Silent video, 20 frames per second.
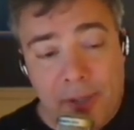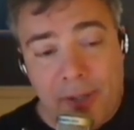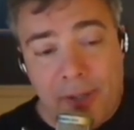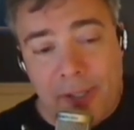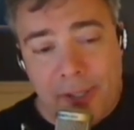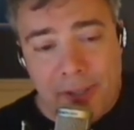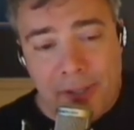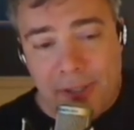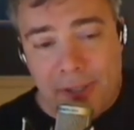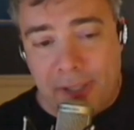
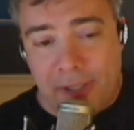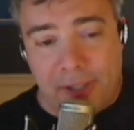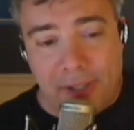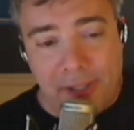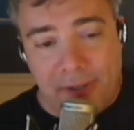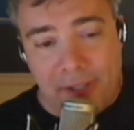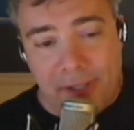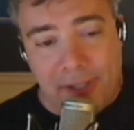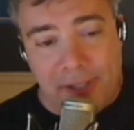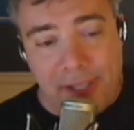there, there. Listen,
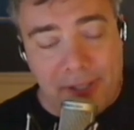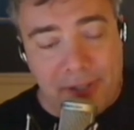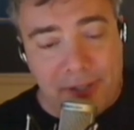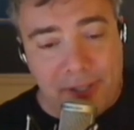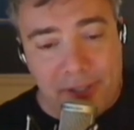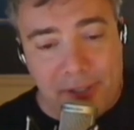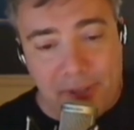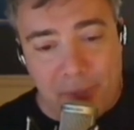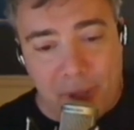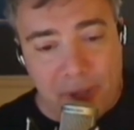there are
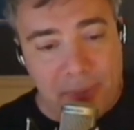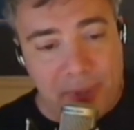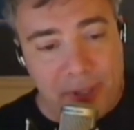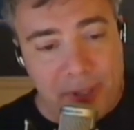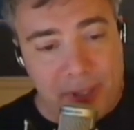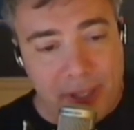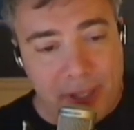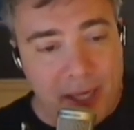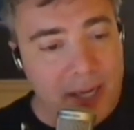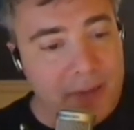decent
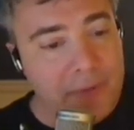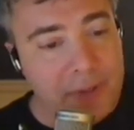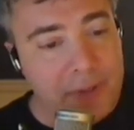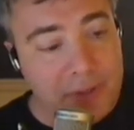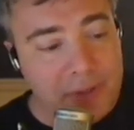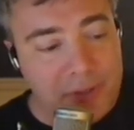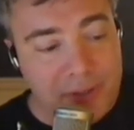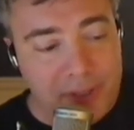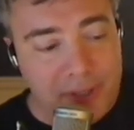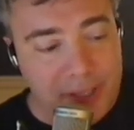mobile
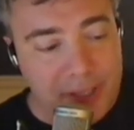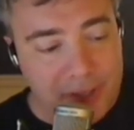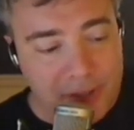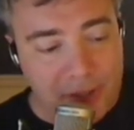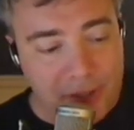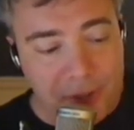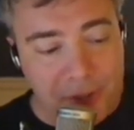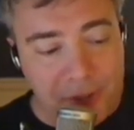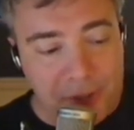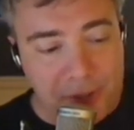office uh,
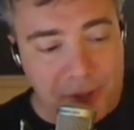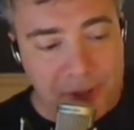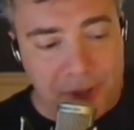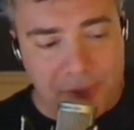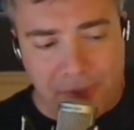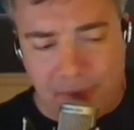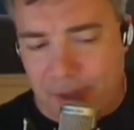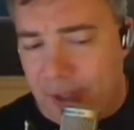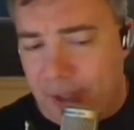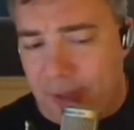
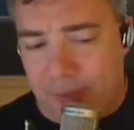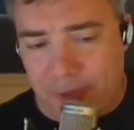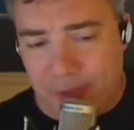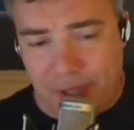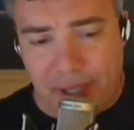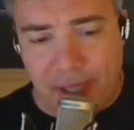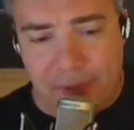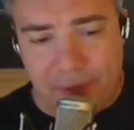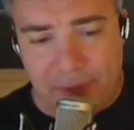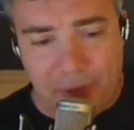solutions for you know for
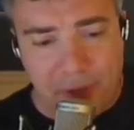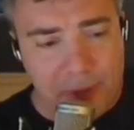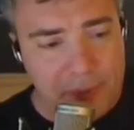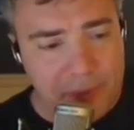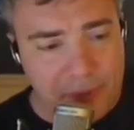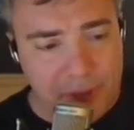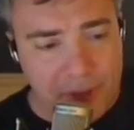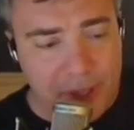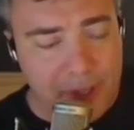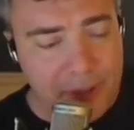the
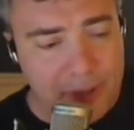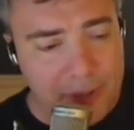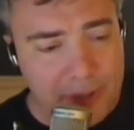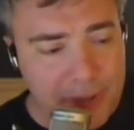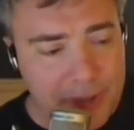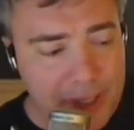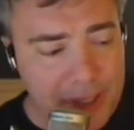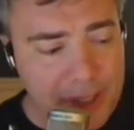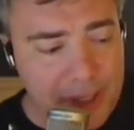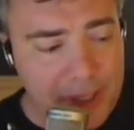iPhone, for
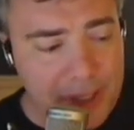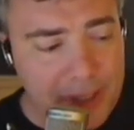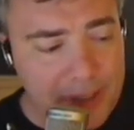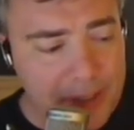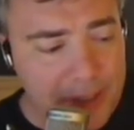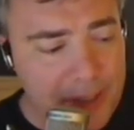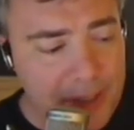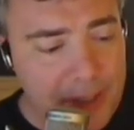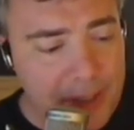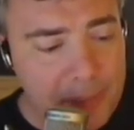other uh,
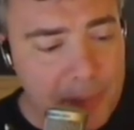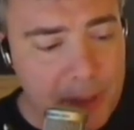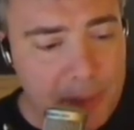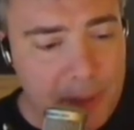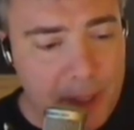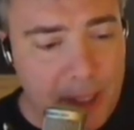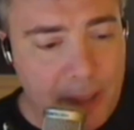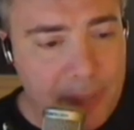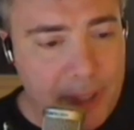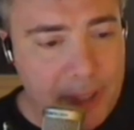mobile
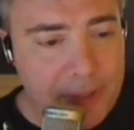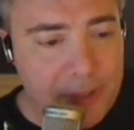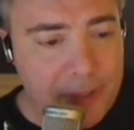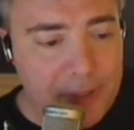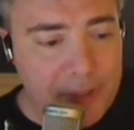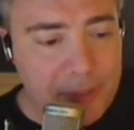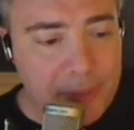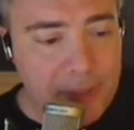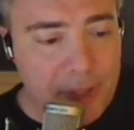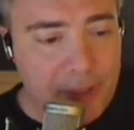operating
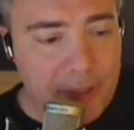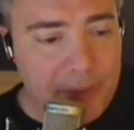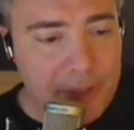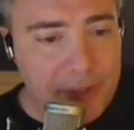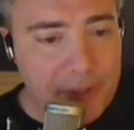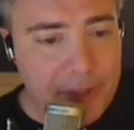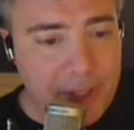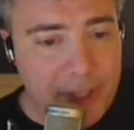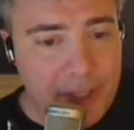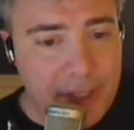systems,
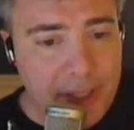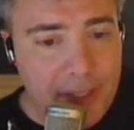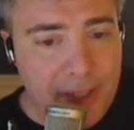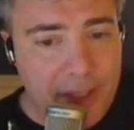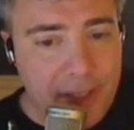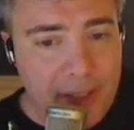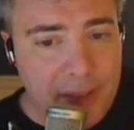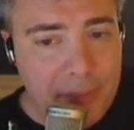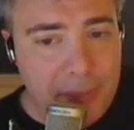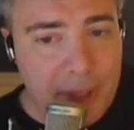obviously.
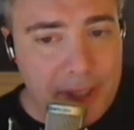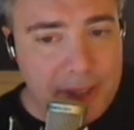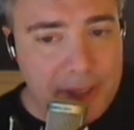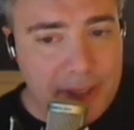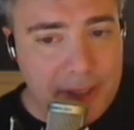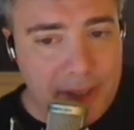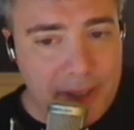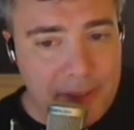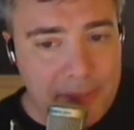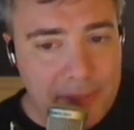But
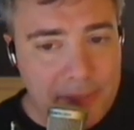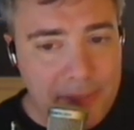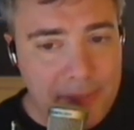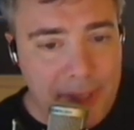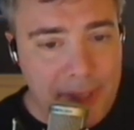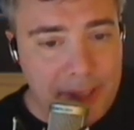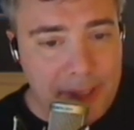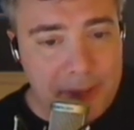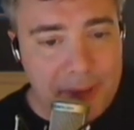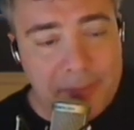um,
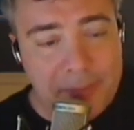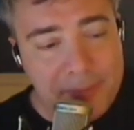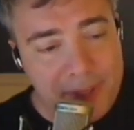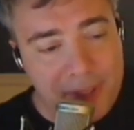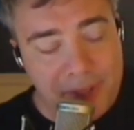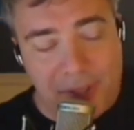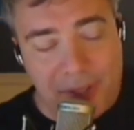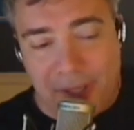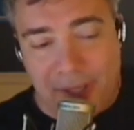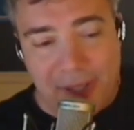you know,
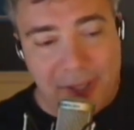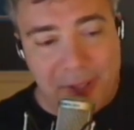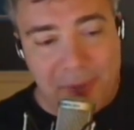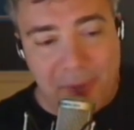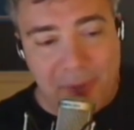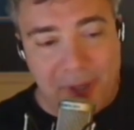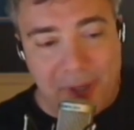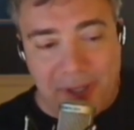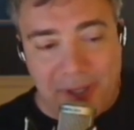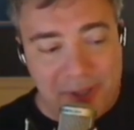just like on the
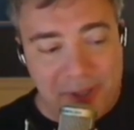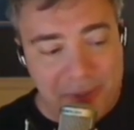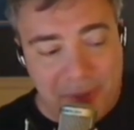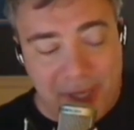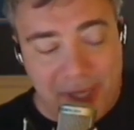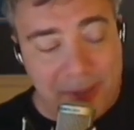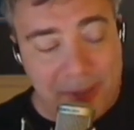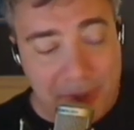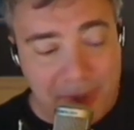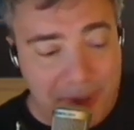on the
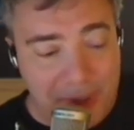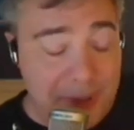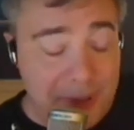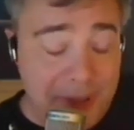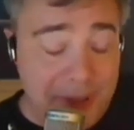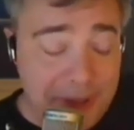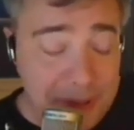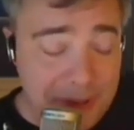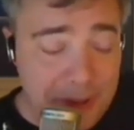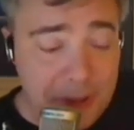web, you know,
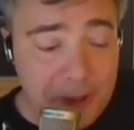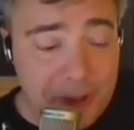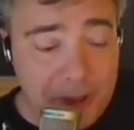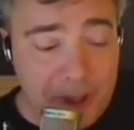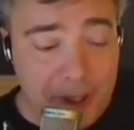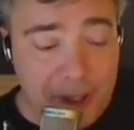you know, Google